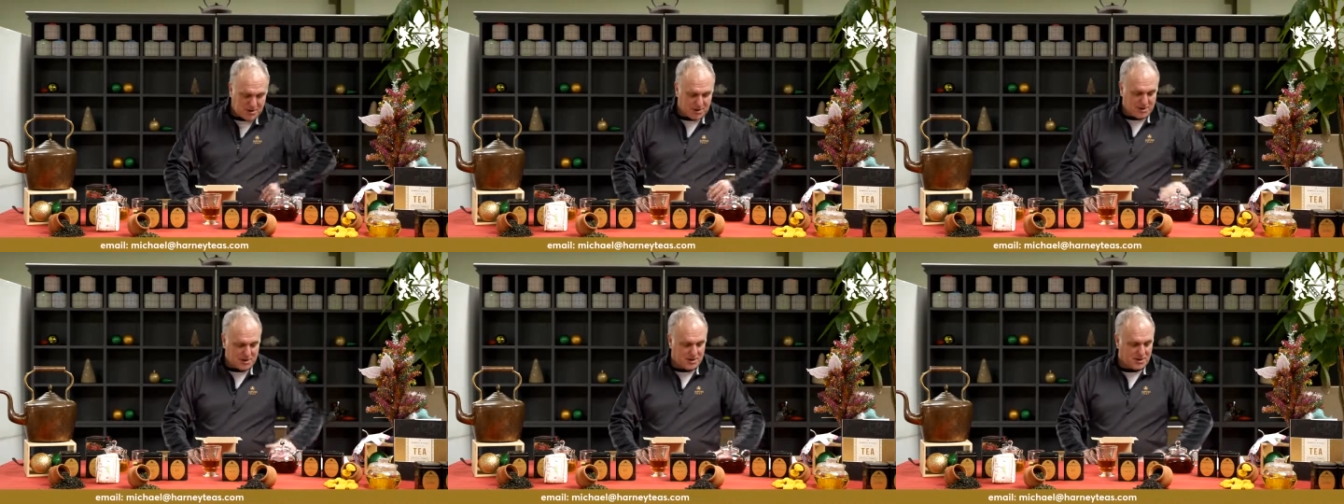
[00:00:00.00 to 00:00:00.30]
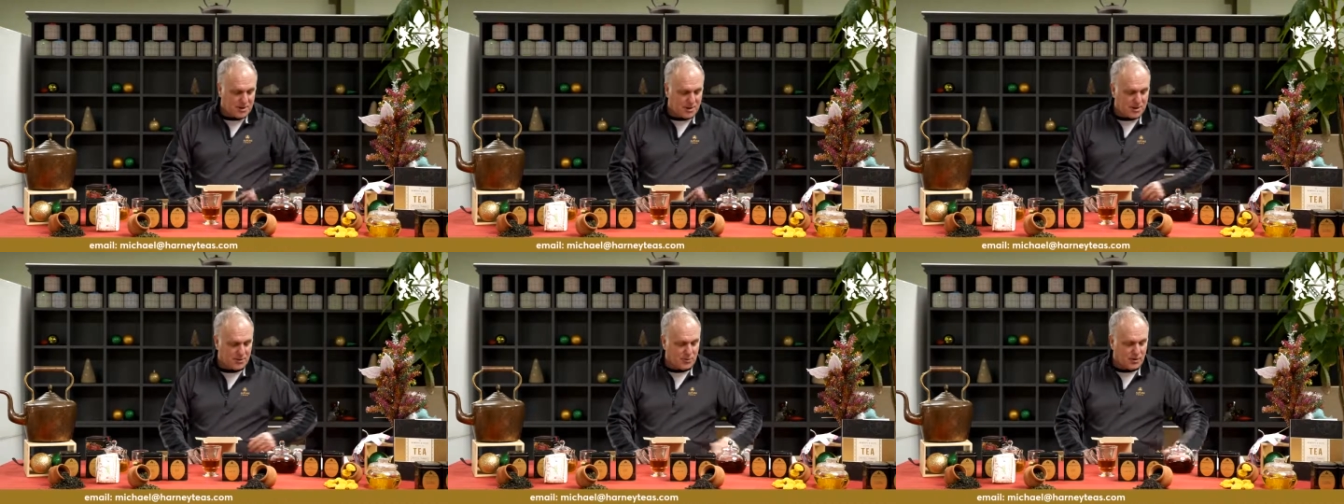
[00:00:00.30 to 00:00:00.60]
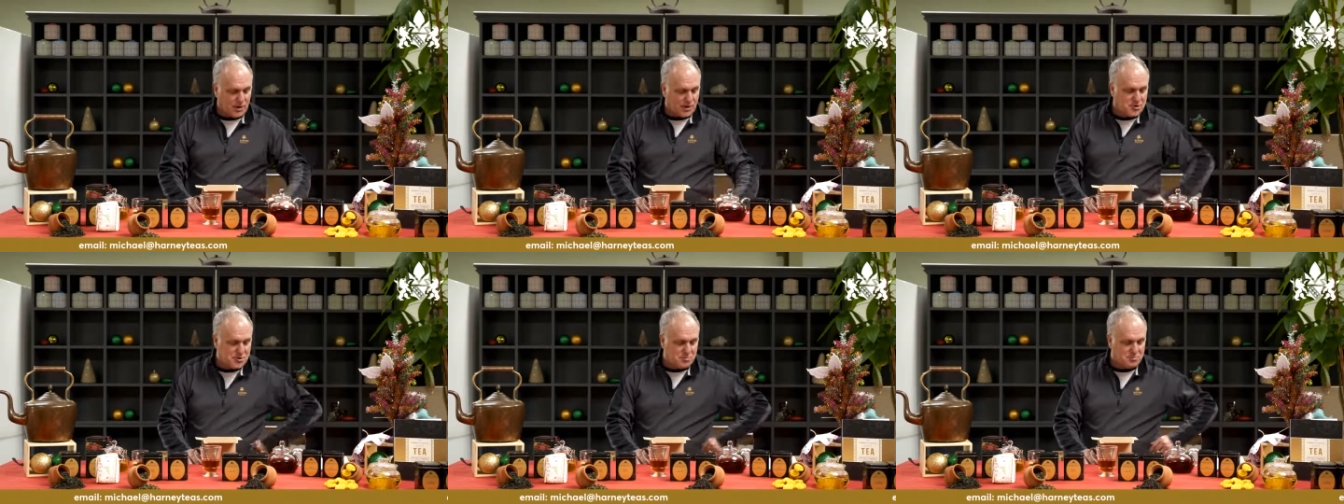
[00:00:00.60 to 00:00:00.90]
should be
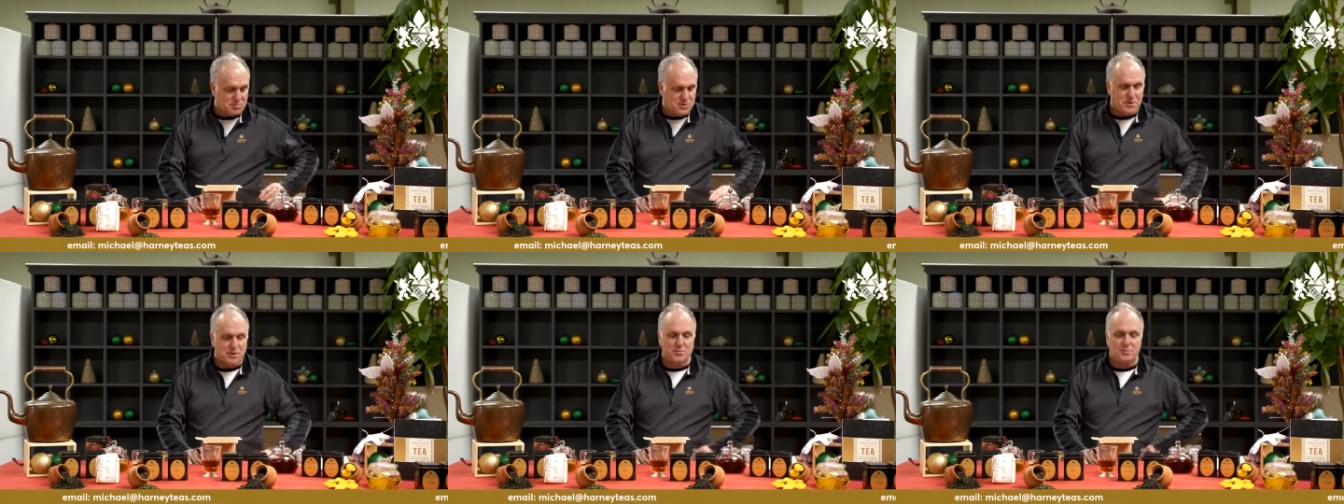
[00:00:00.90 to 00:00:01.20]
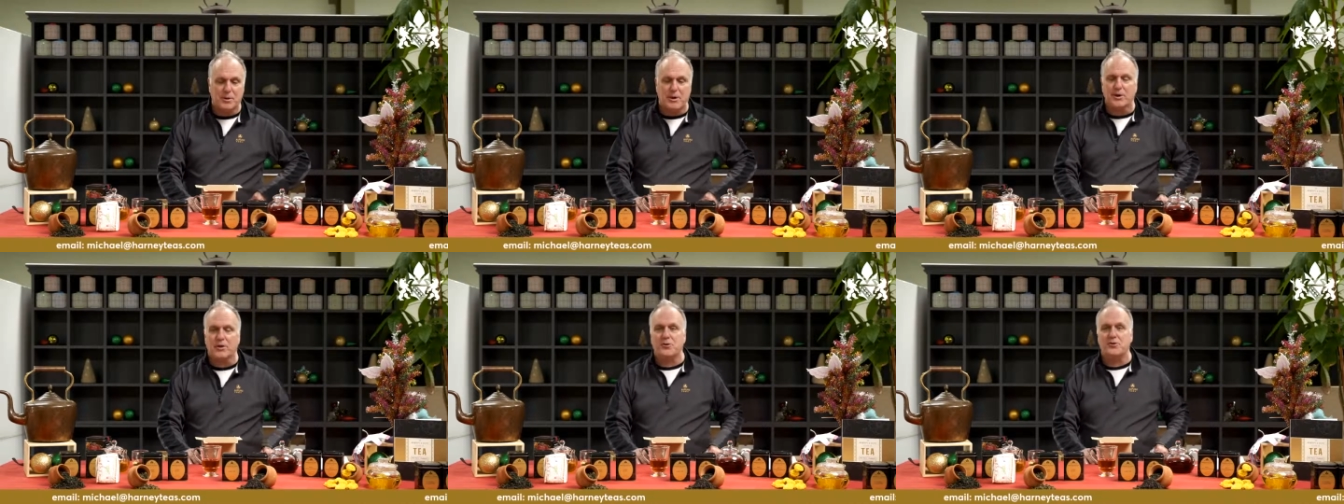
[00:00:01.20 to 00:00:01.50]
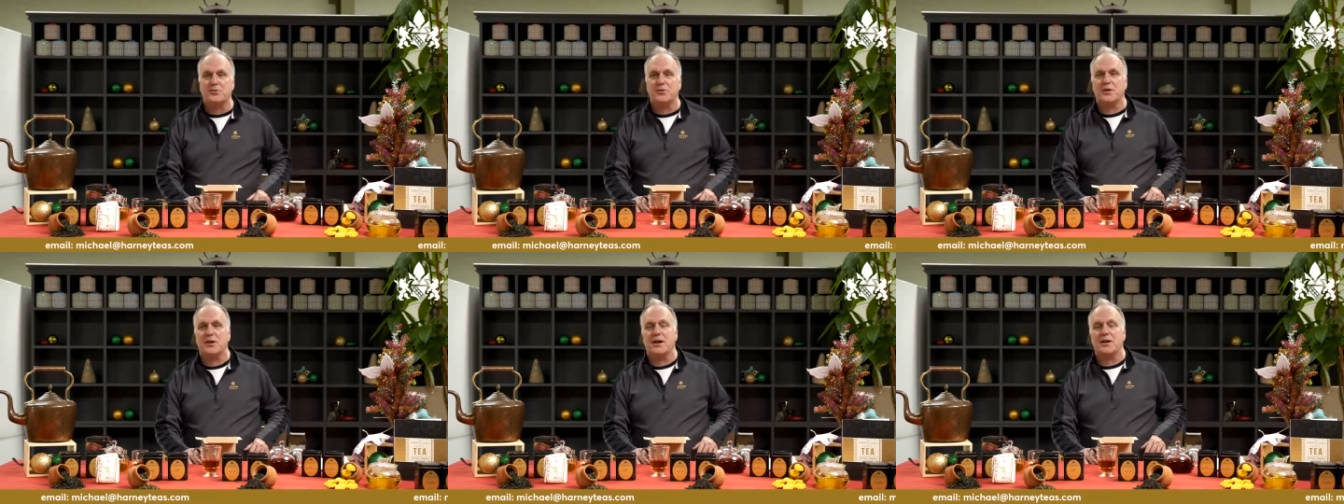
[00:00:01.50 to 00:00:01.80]
embarrassed that I didn't
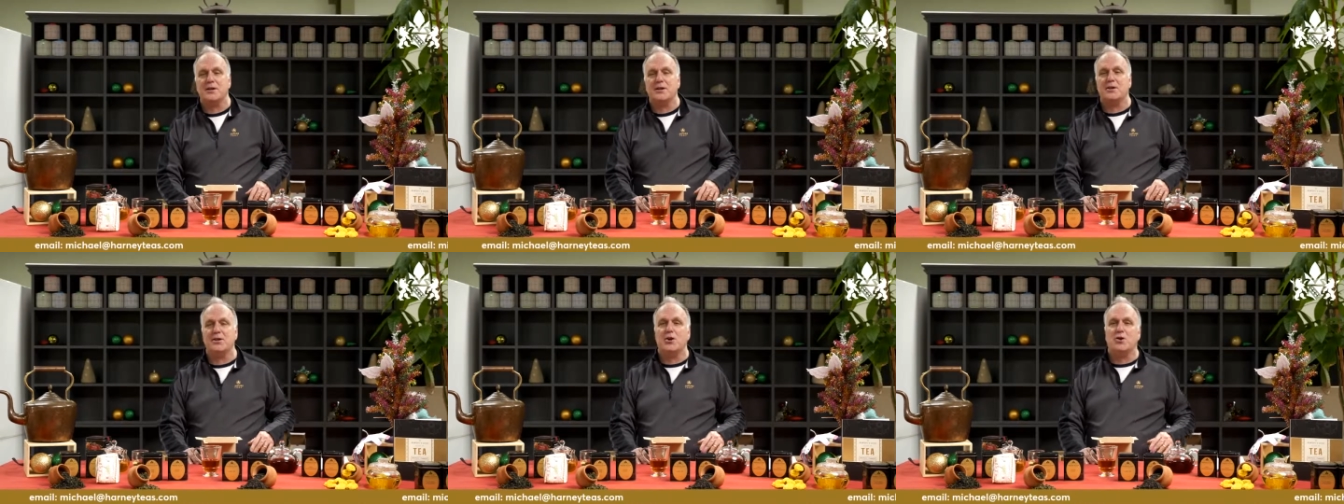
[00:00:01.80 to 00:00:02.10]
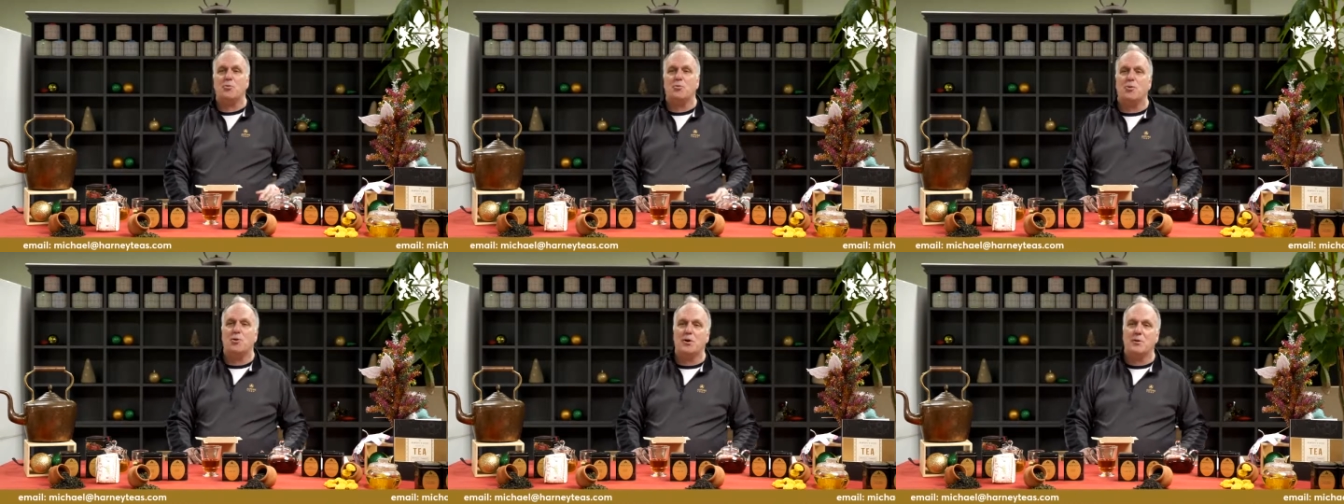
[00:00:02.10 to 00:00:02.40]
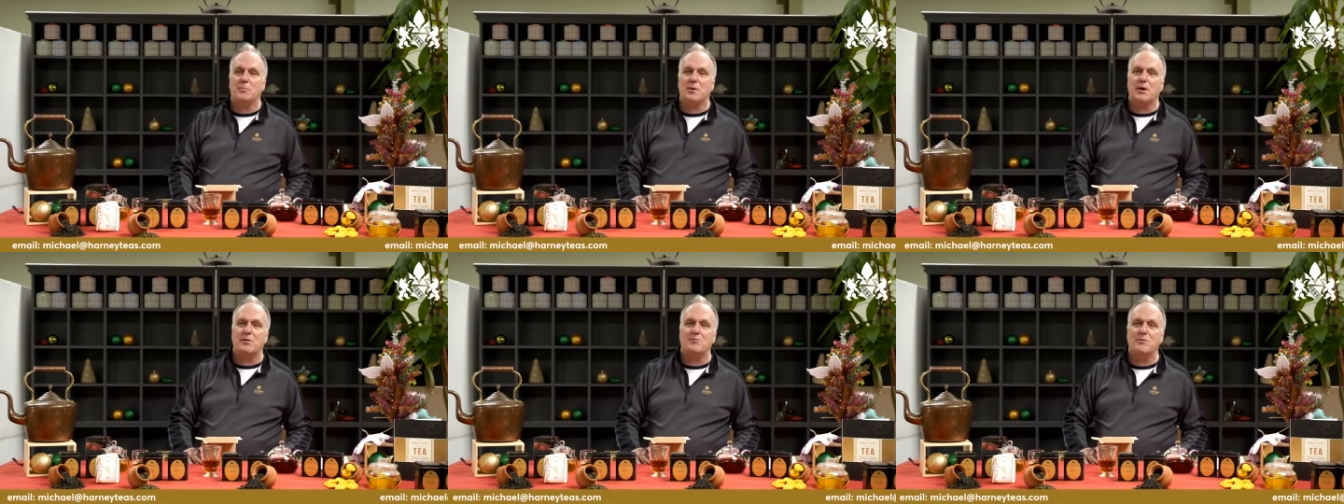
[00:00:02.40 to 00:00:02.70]
know more about
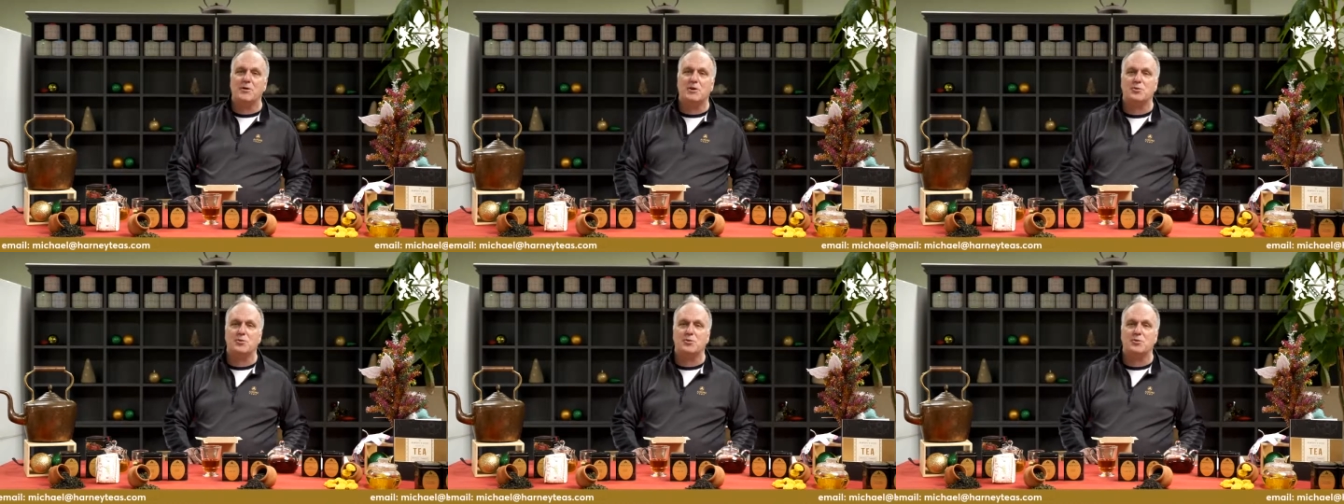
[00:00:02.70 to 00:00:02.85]
Victorian